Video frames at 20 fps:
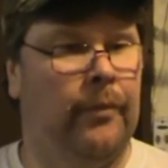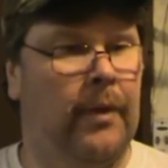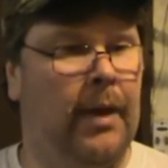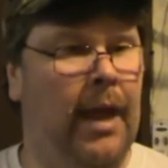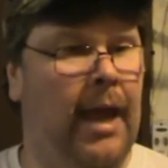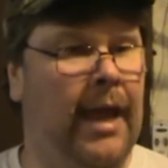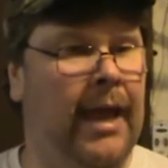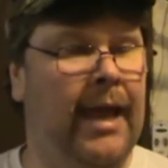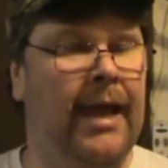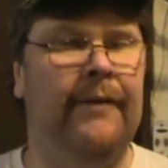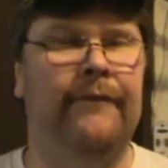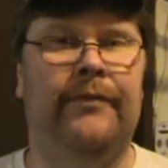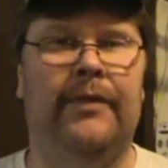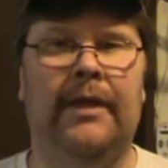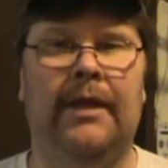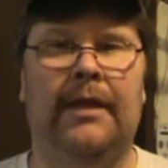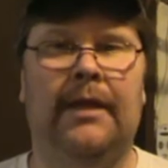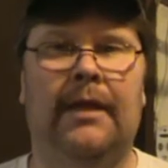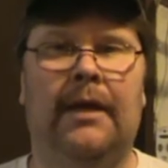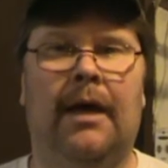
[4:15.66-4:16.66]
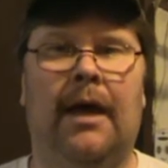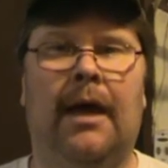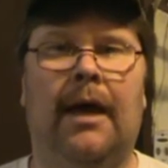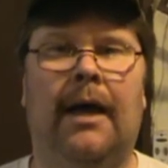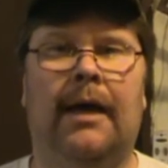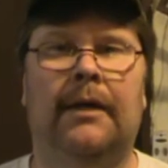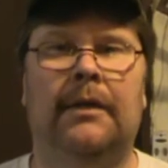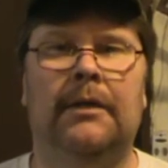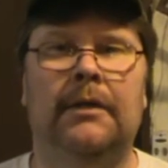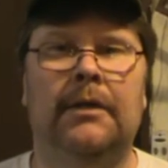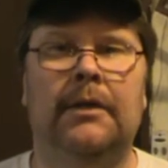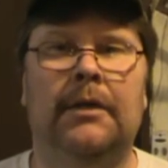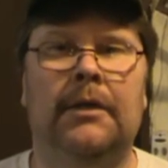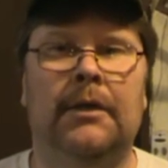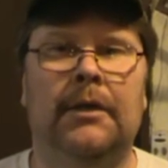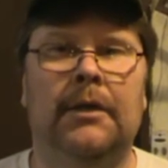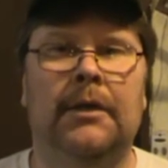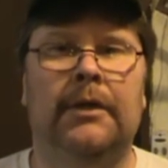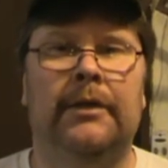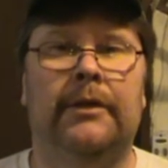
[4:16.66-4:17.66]
I have
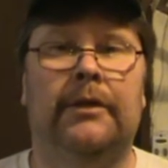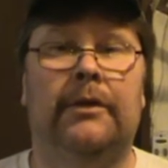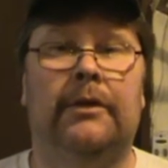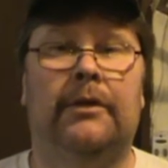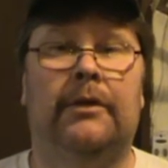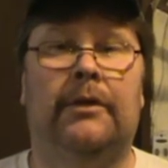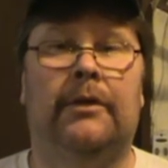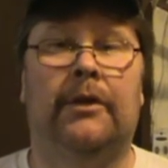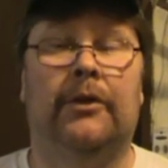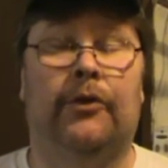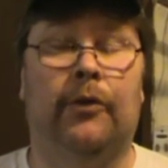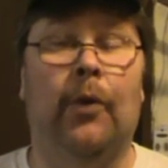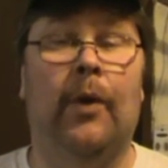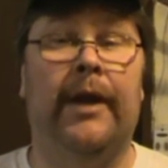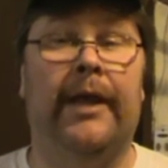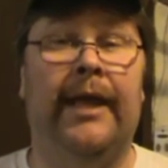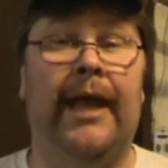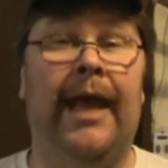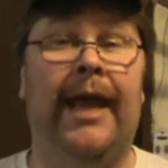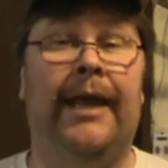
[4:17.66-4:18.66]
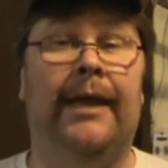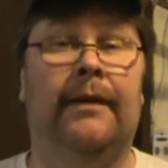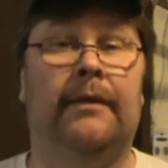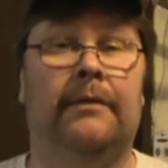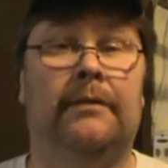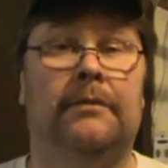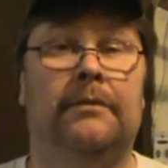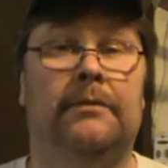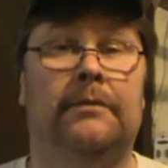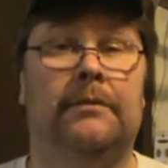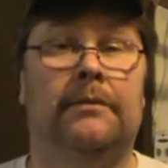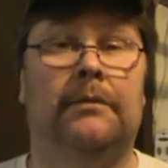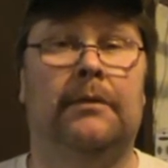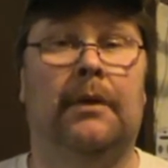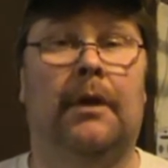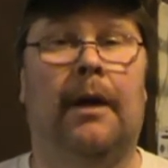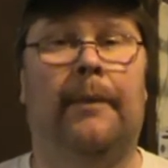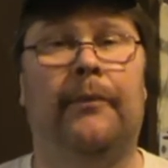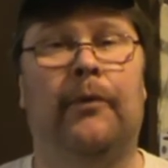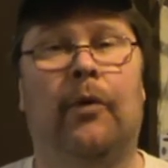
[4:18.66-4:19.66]
the 28
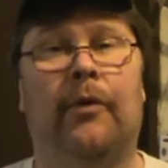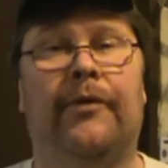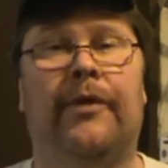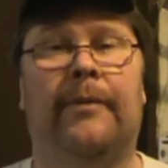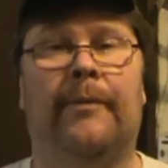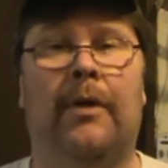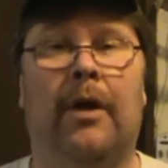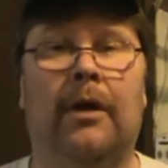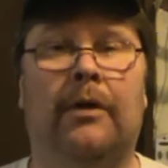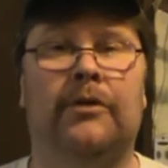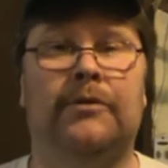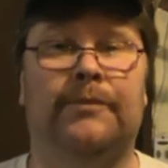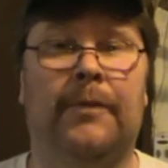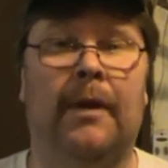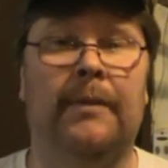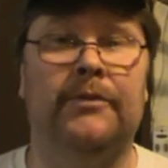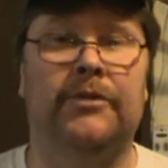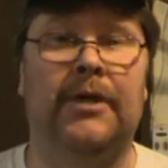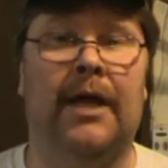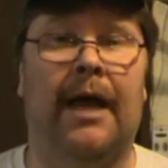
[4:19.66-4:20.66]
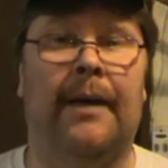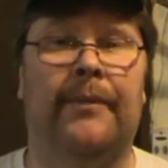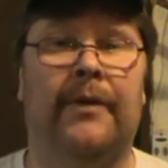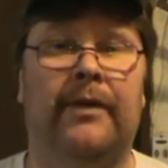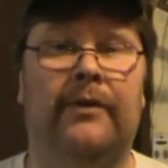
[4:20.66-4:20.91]
up north at my uncle's bump shop.